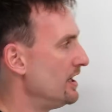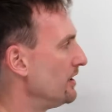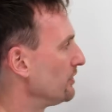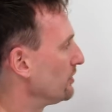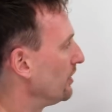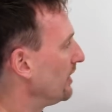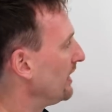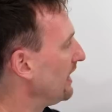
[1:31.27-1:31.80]

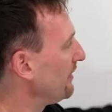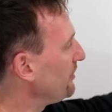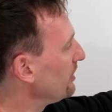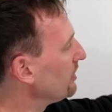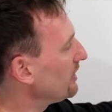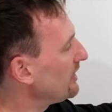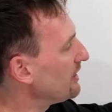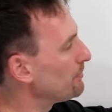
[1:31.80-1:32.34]
So if you
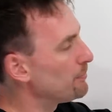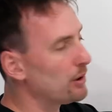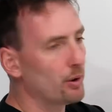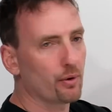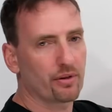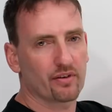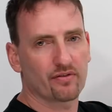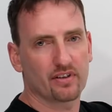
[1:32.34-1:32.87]
look at
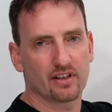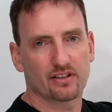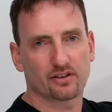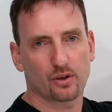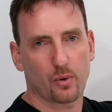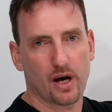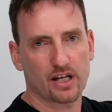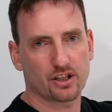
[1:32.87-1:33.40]
both of these
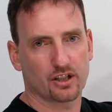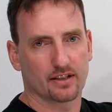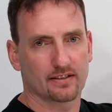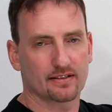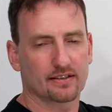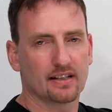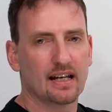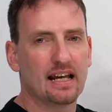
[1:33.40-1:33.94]

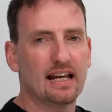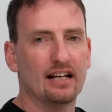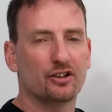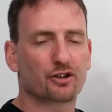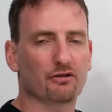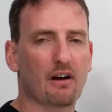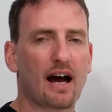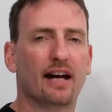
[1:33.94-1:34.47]
questions,
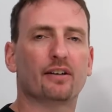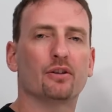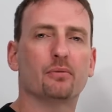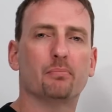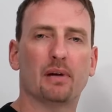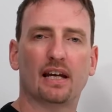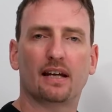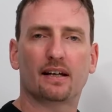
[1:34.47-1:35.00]
try to
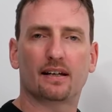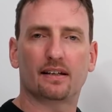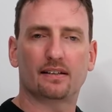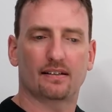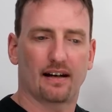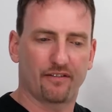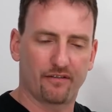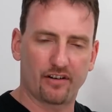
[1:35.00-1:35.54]
make it
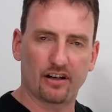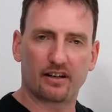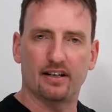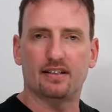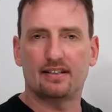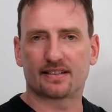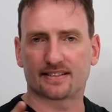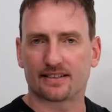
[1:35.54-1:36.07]
a
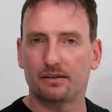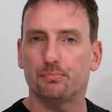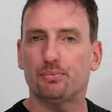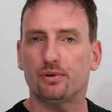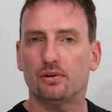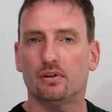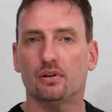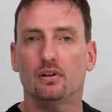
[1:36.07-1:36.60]
very
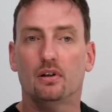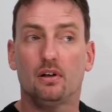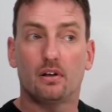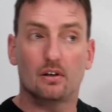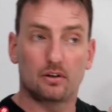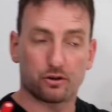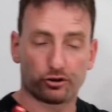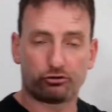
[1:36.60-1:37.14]
simple,
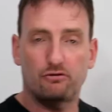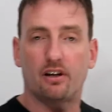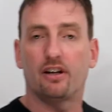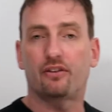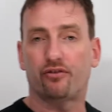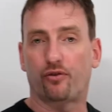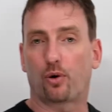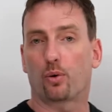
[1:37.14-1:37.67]

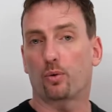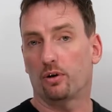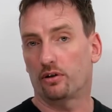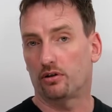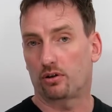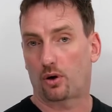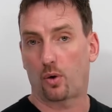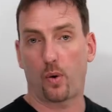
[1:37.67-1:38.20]

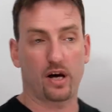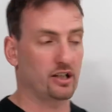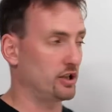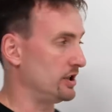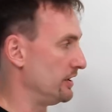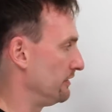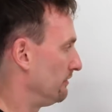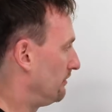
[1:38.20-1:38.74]
straightforward
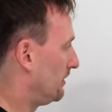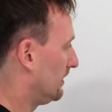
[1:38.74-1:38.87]
question.